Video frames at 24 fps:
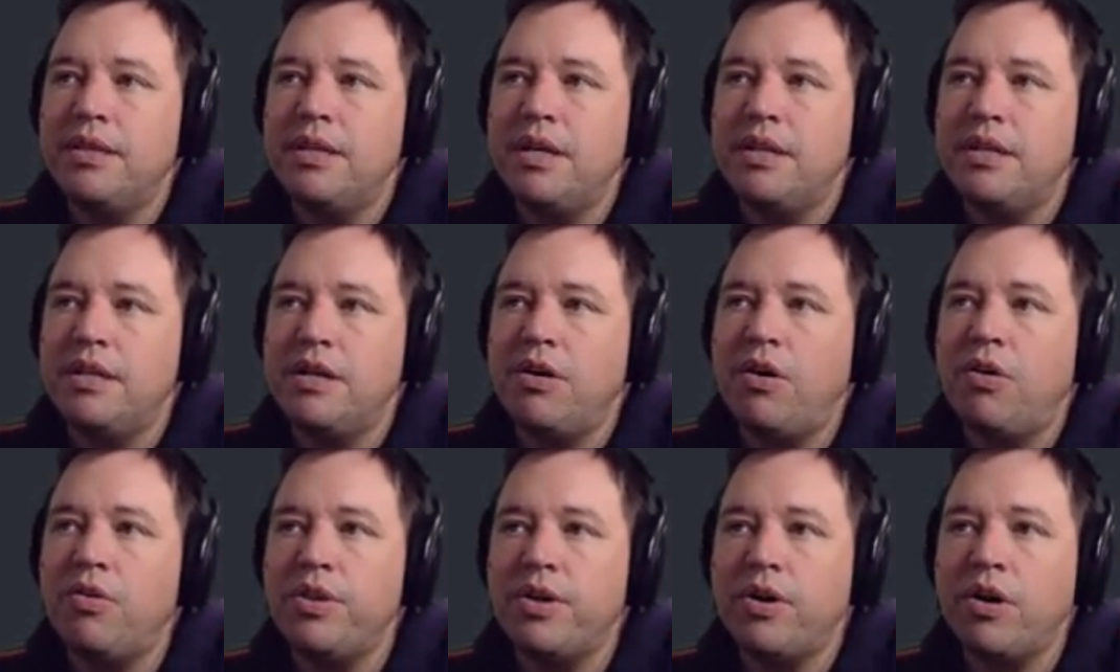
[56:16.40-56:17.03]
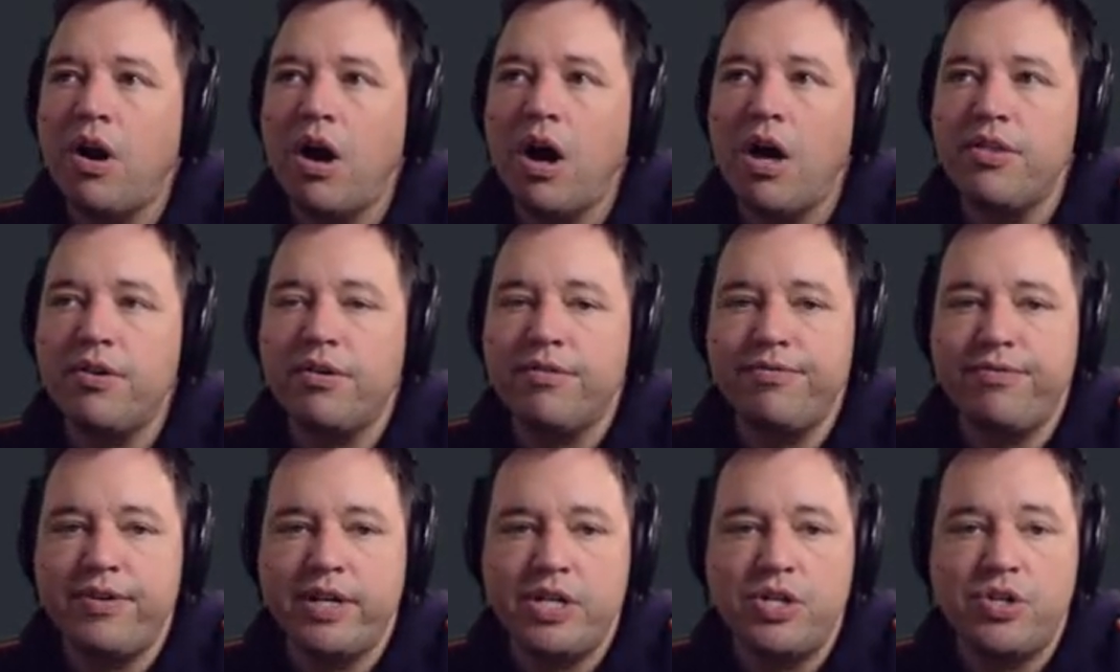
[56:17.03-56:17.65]
There are other
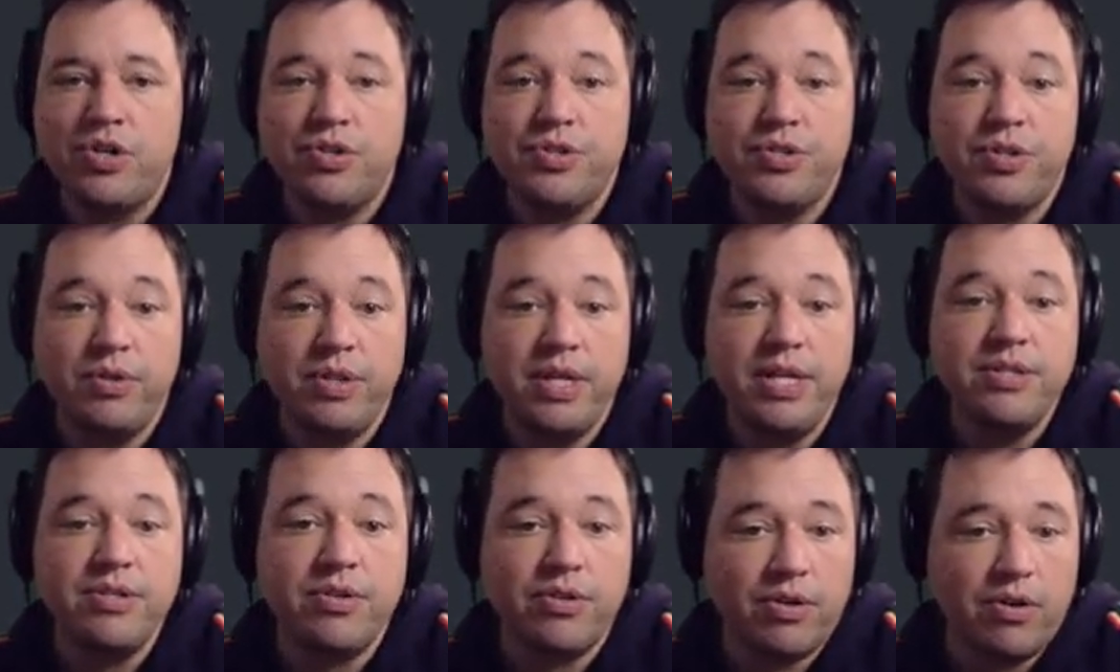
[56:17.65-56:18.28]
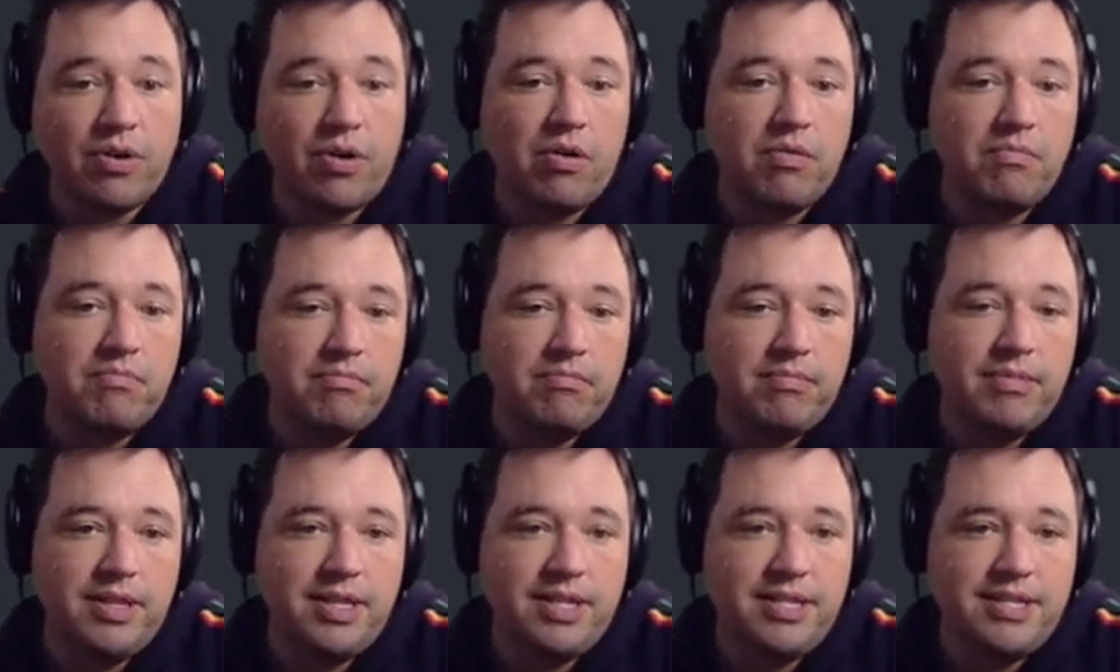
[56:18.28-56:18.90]
features. So this
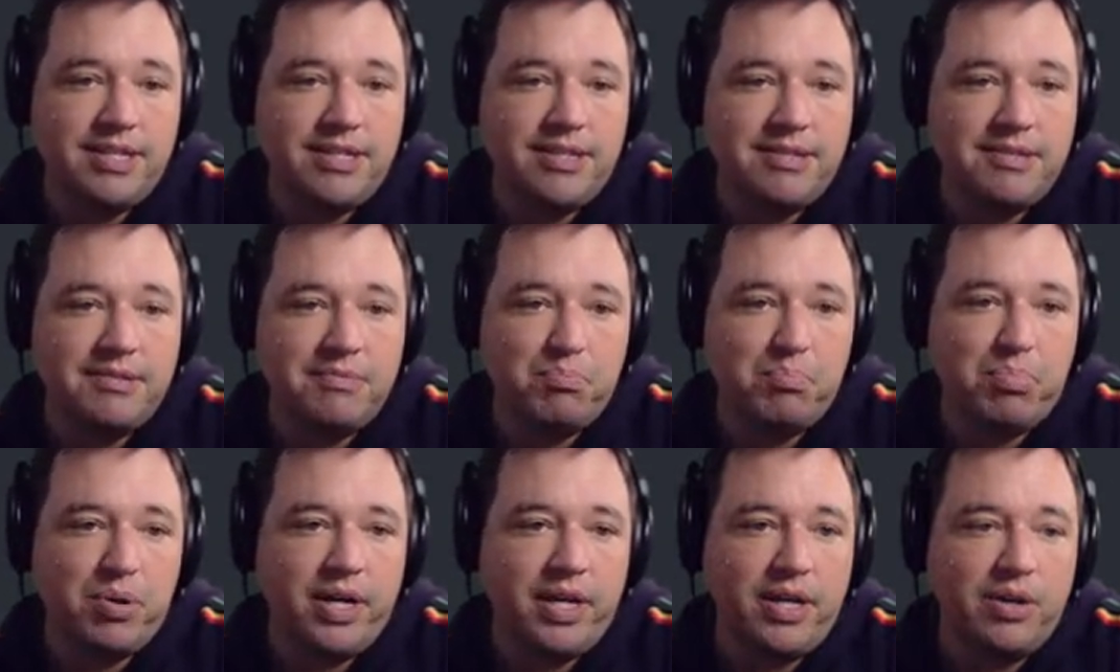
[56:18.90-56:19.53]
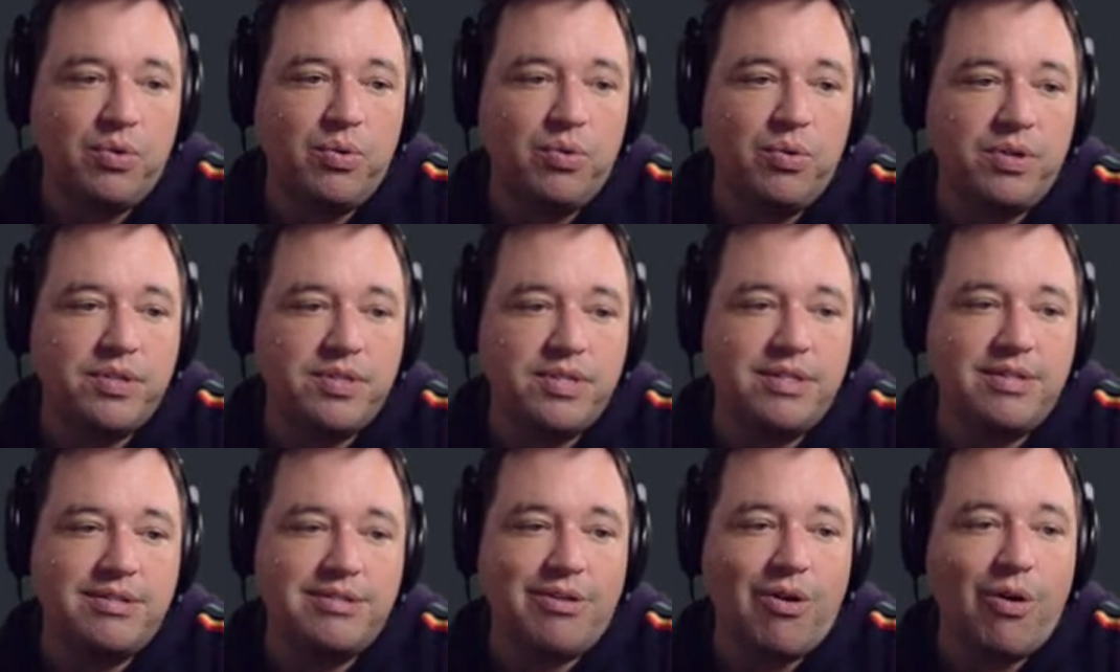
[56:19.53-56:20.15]
is pretty cool because
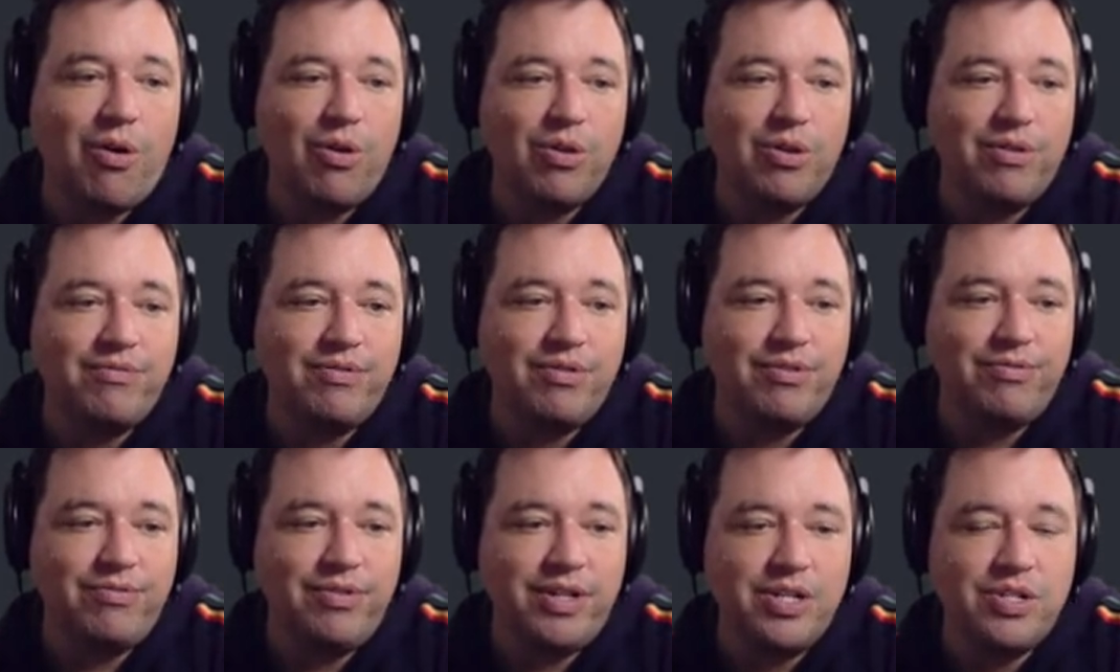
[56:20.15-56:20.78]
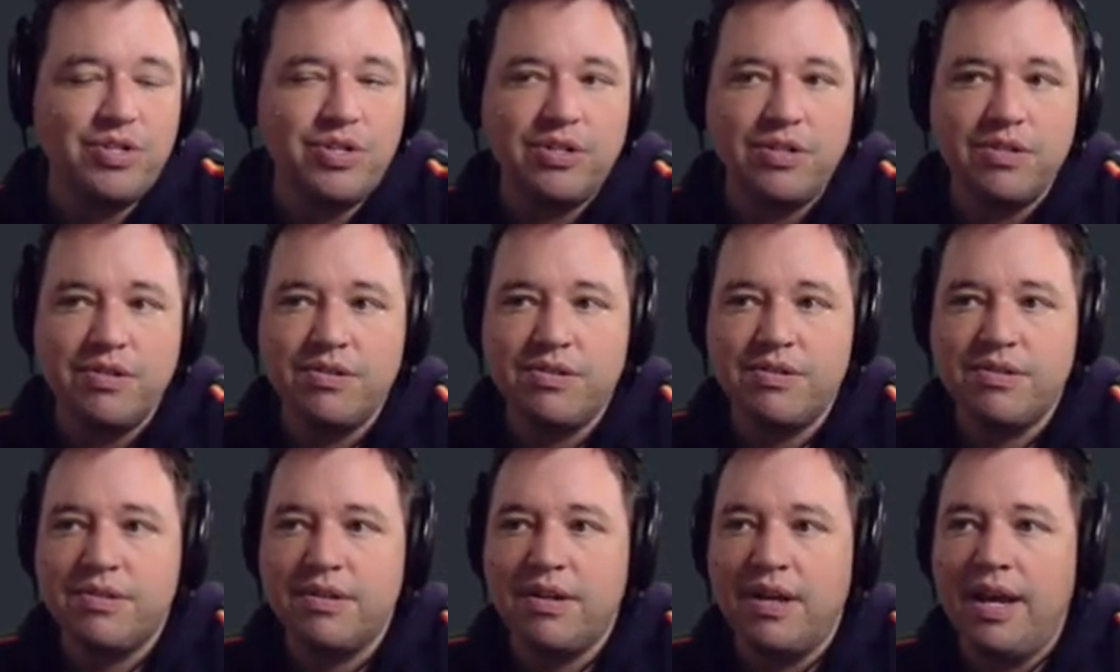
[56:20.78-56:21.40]
this is all of the
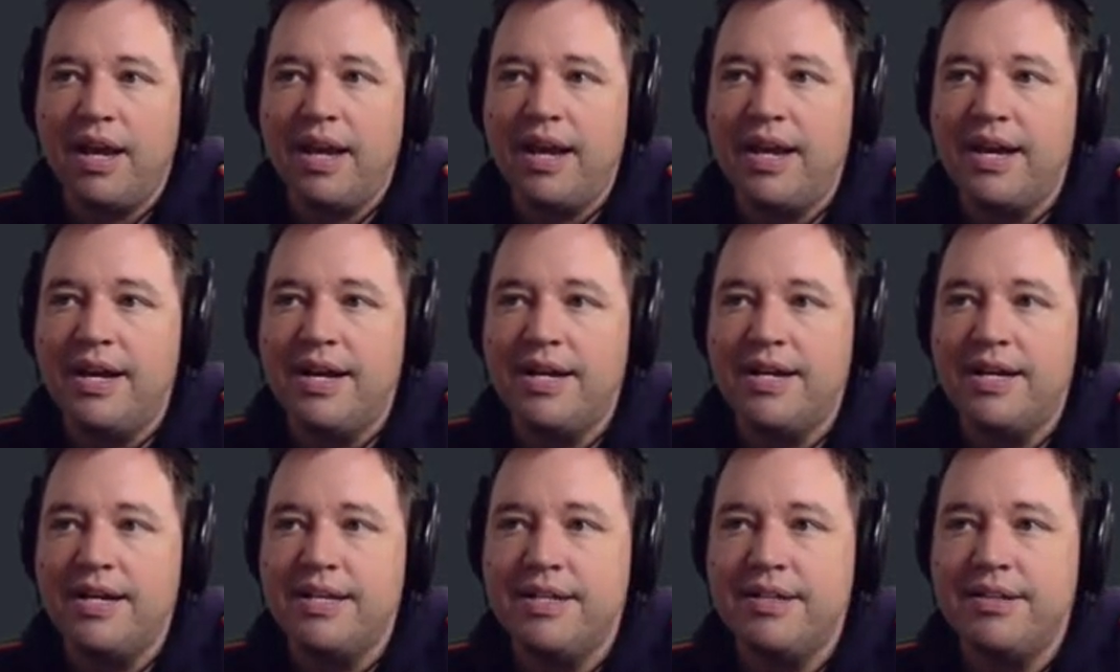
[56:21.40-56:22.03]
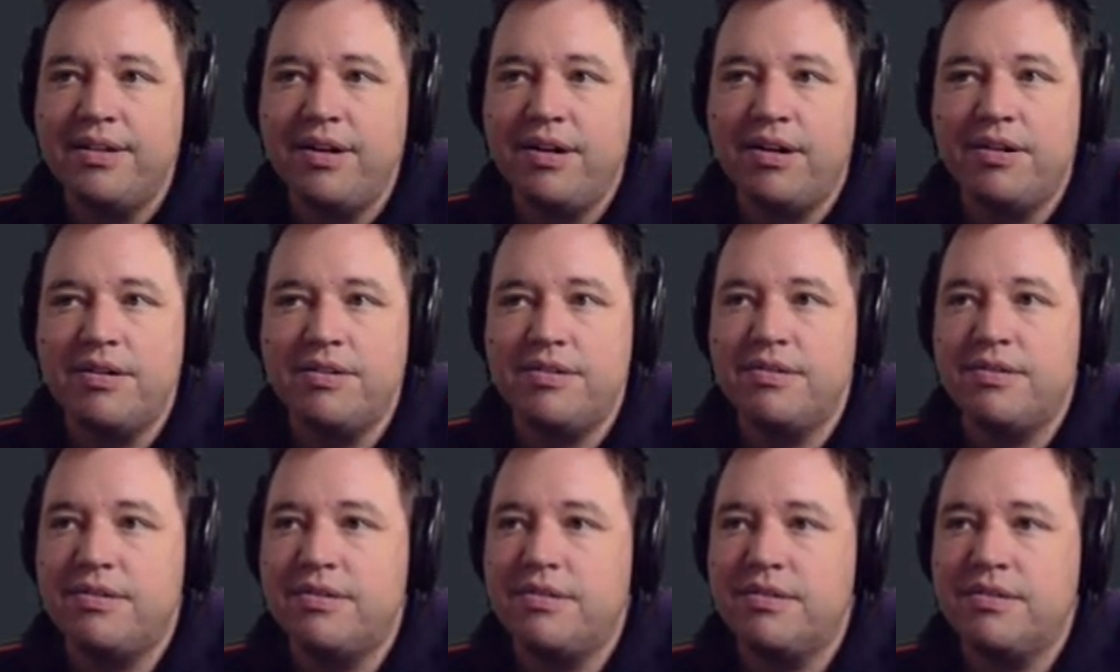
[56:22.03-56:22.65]
features, and
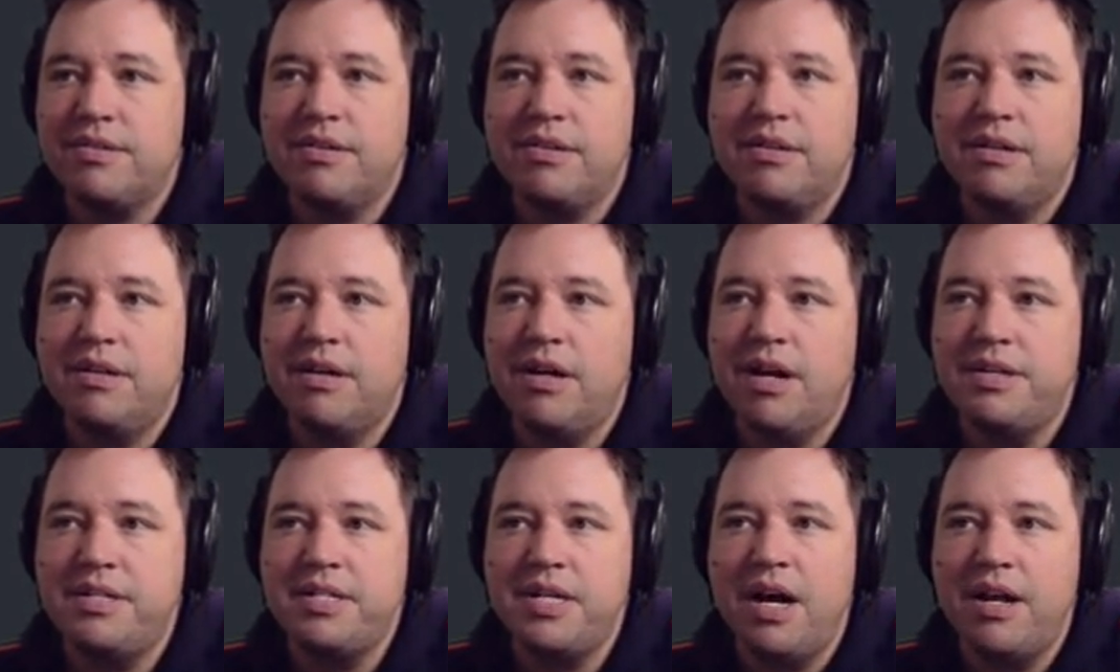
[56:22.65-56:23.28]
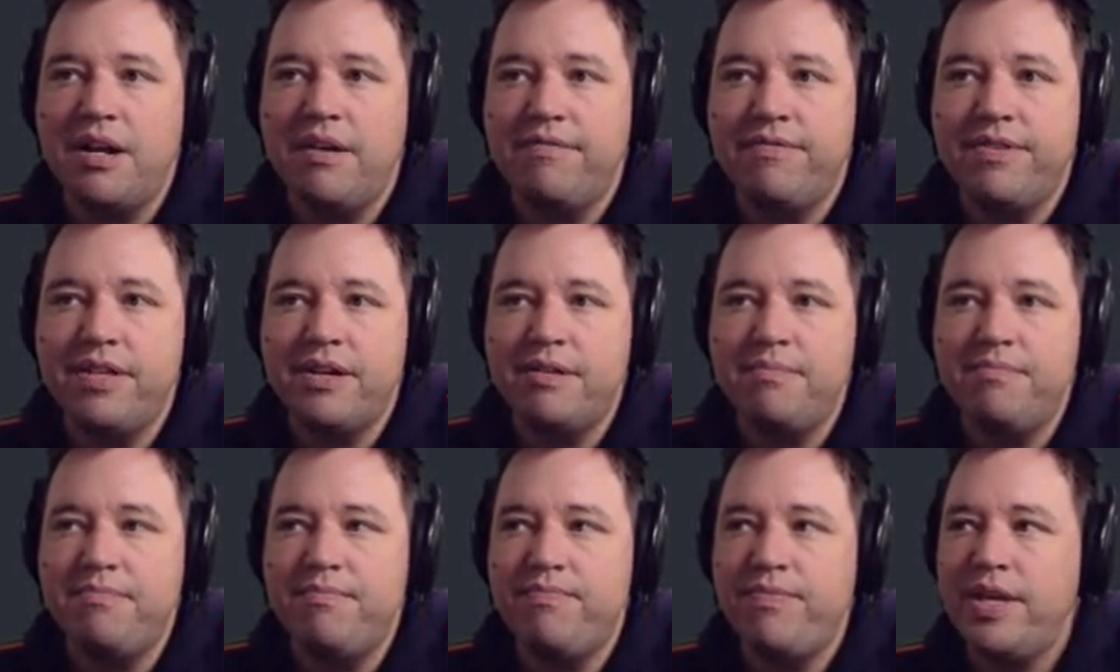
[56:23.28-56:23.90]
there's a ton of
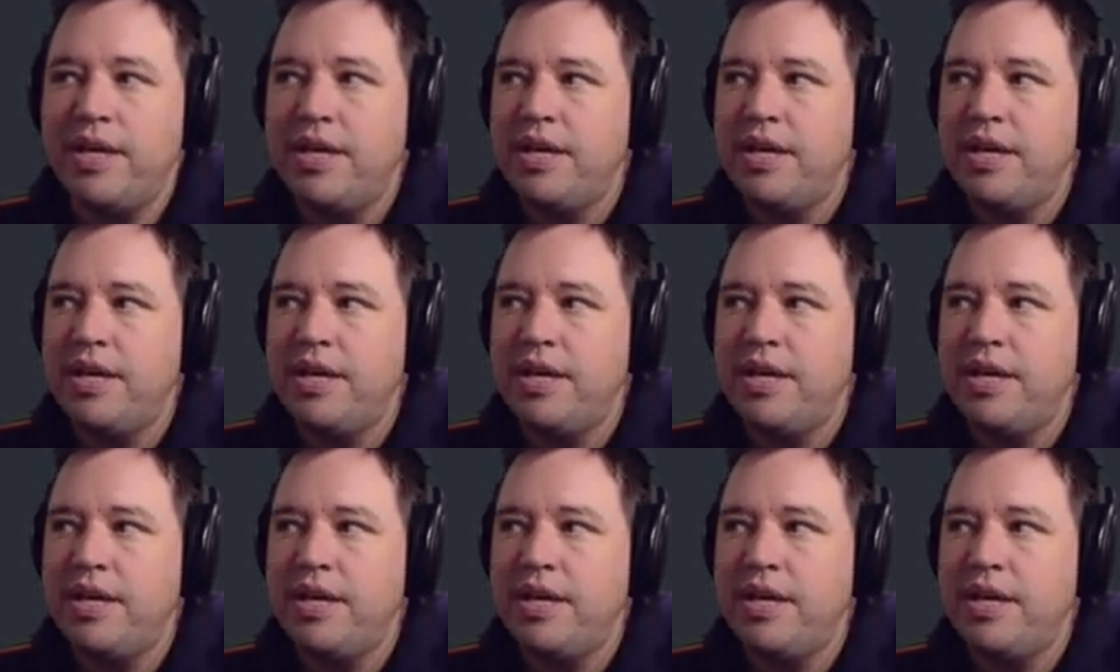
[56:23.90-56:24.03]
them.